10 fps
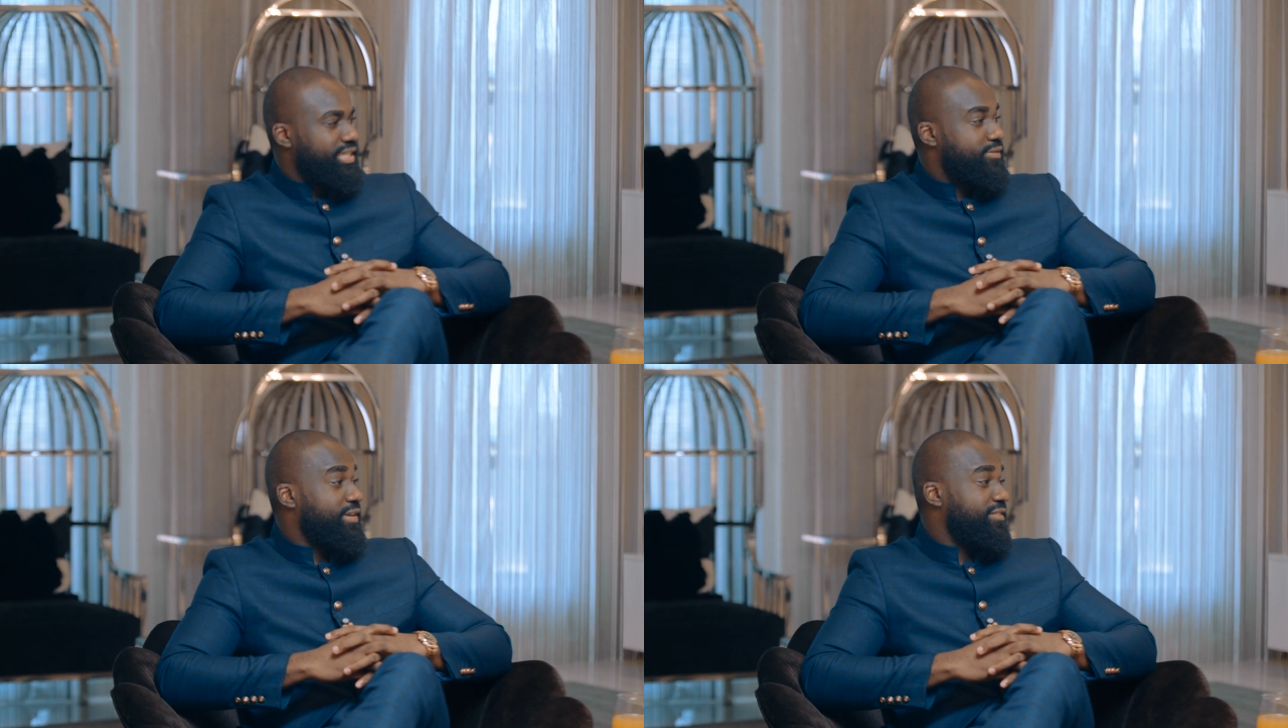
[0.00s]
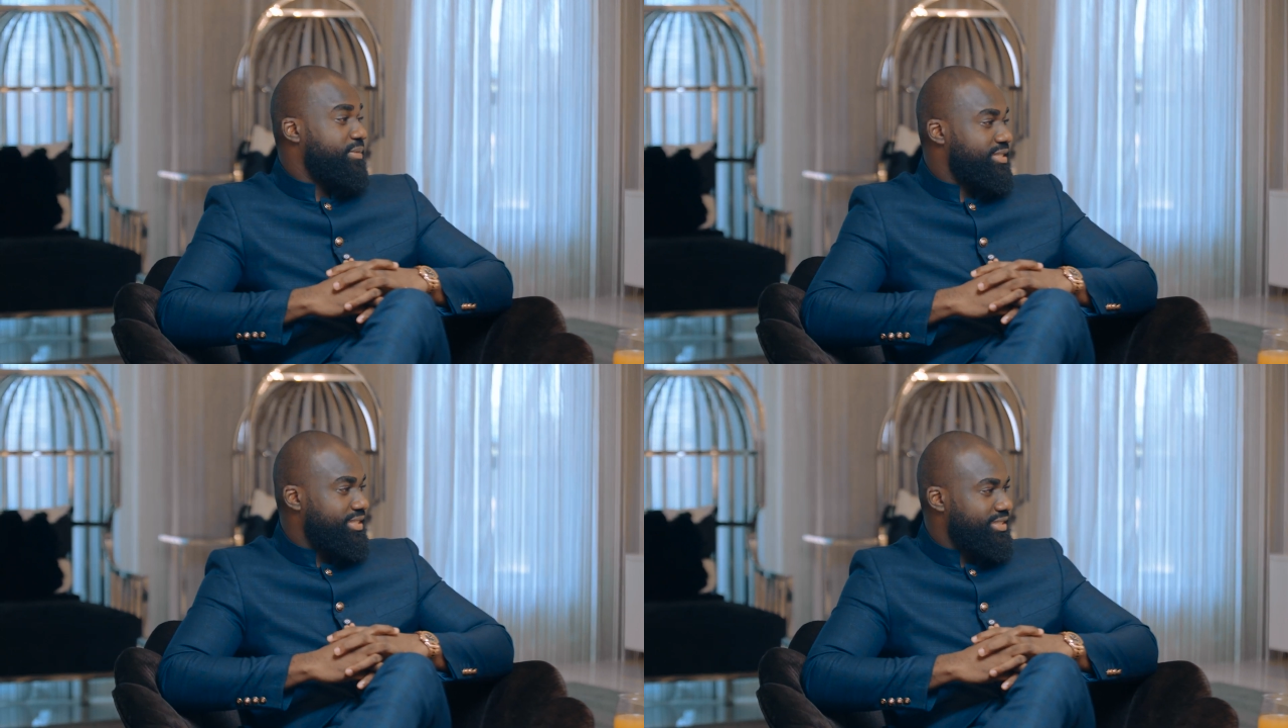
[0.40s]
is
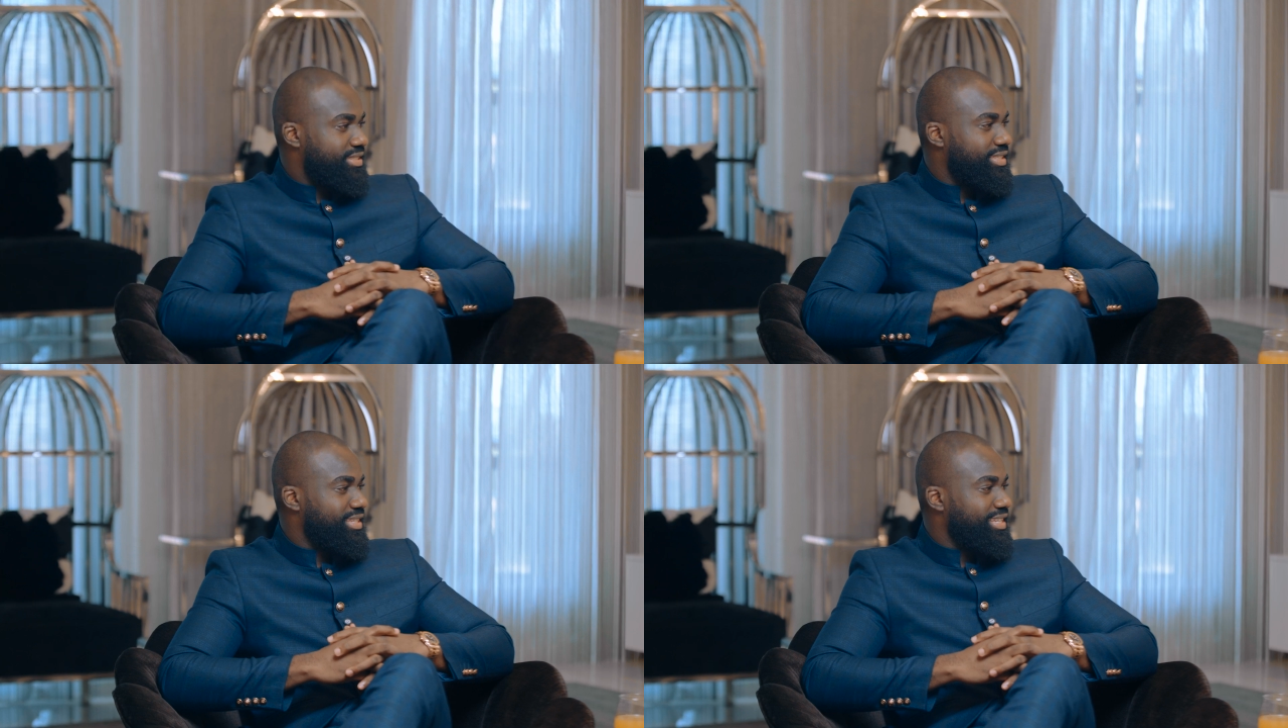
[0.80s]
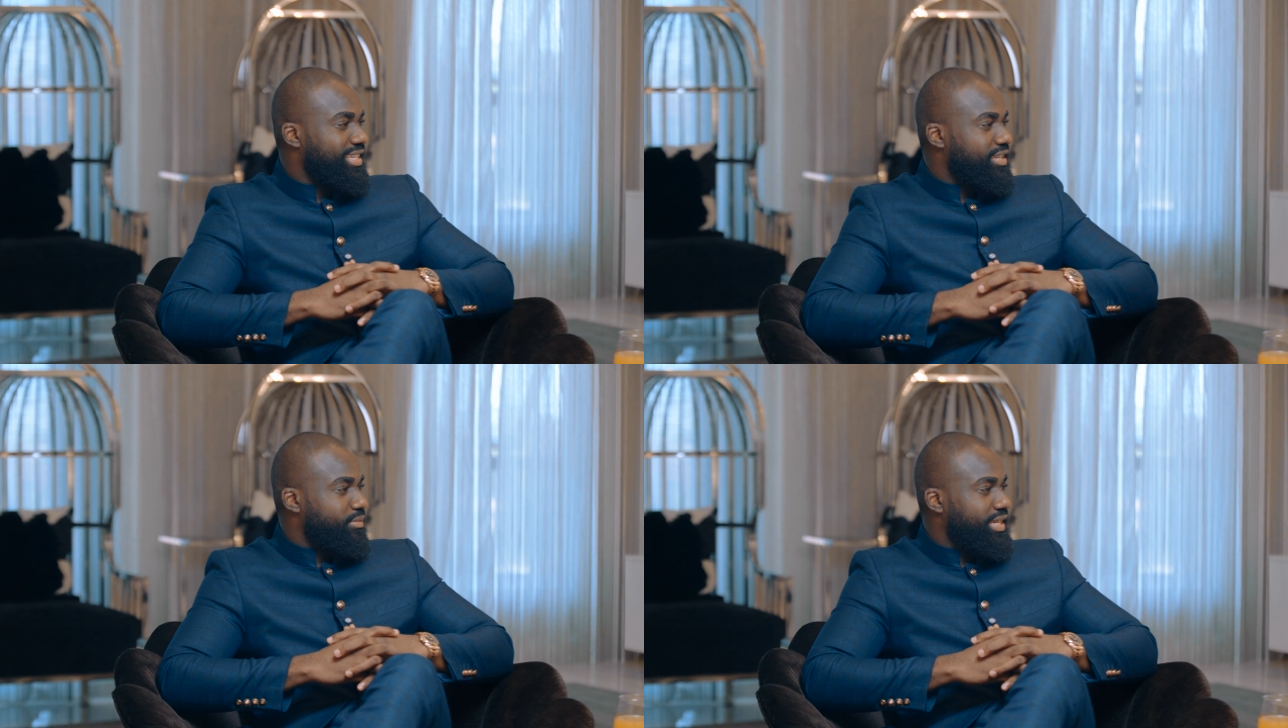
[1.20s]
5%,
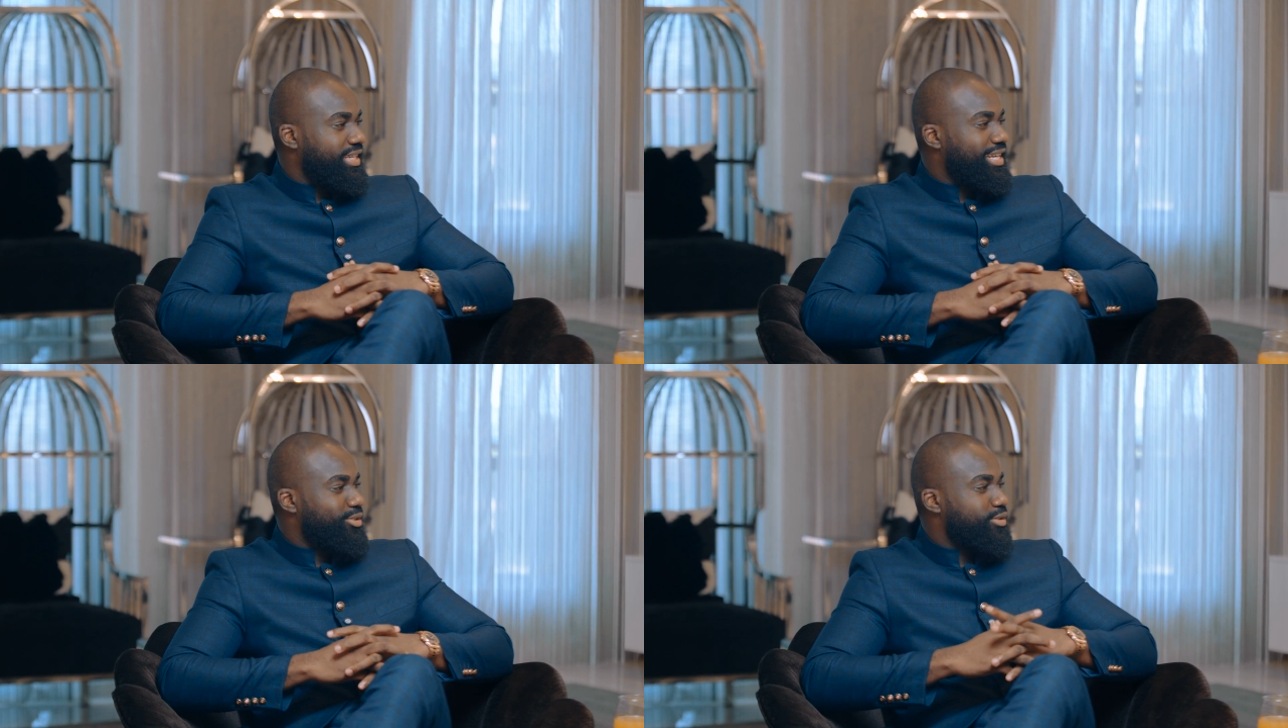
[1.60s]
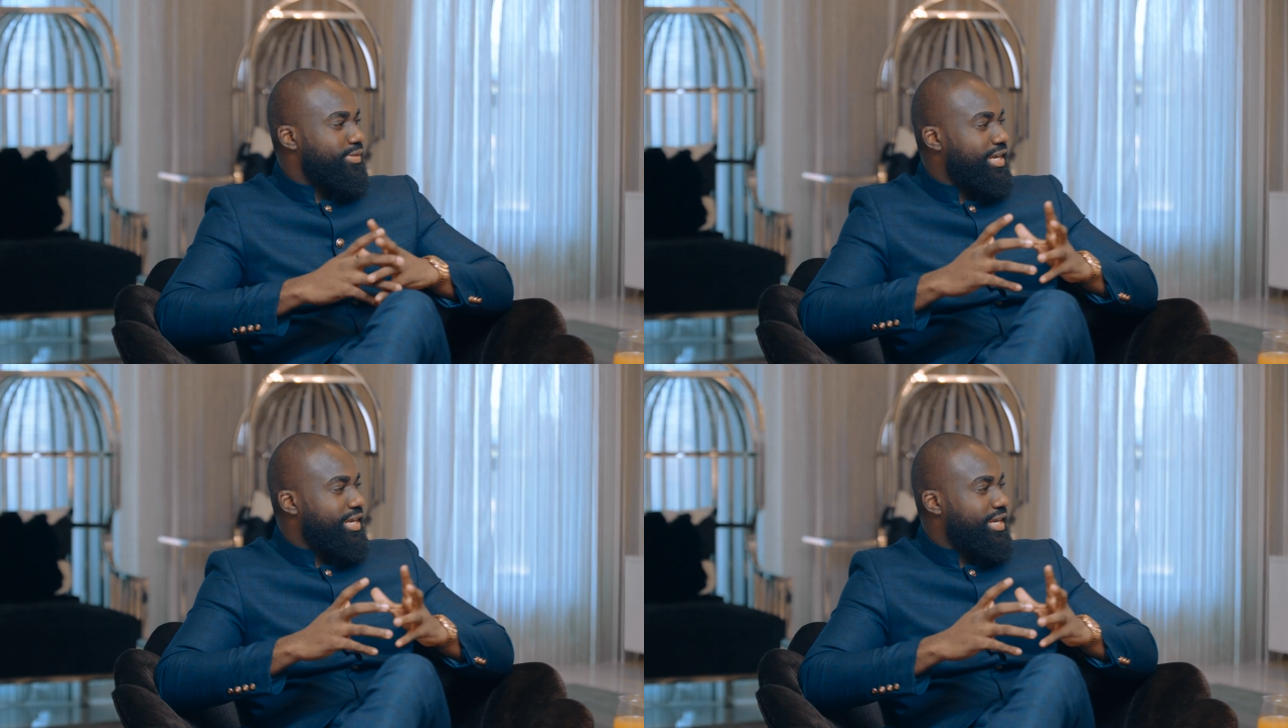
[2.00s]
meaning that out of